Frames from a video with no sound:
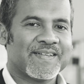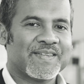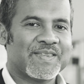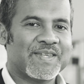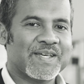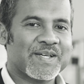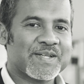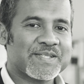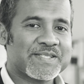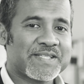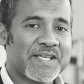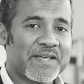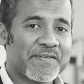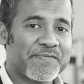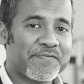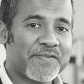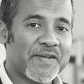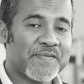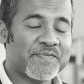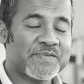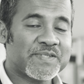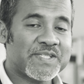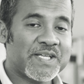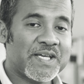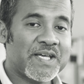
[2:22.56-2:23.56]
There is a
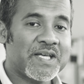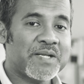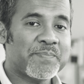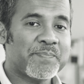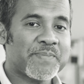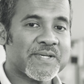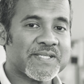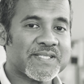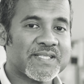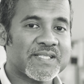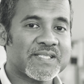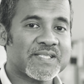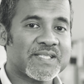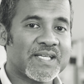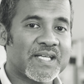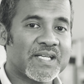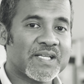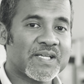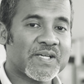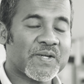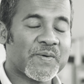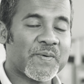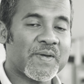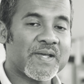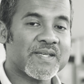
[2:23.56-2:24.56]
15%
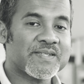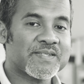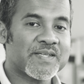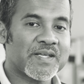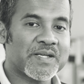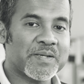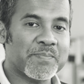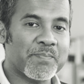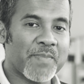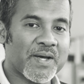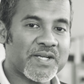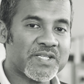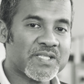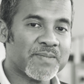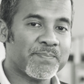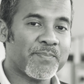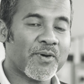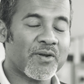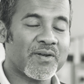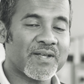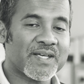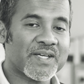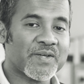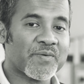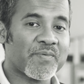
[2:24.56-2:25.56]
increase in
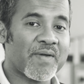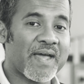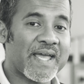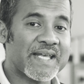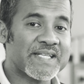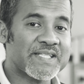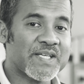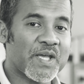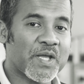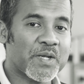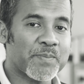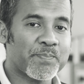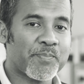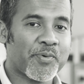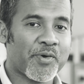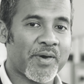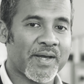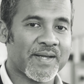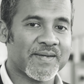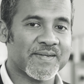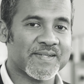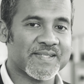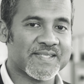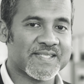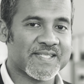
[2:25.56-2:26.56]
metabolic rate in
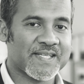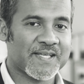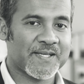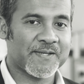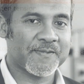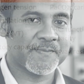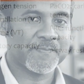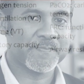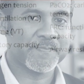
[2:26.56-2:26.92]
pregnancy.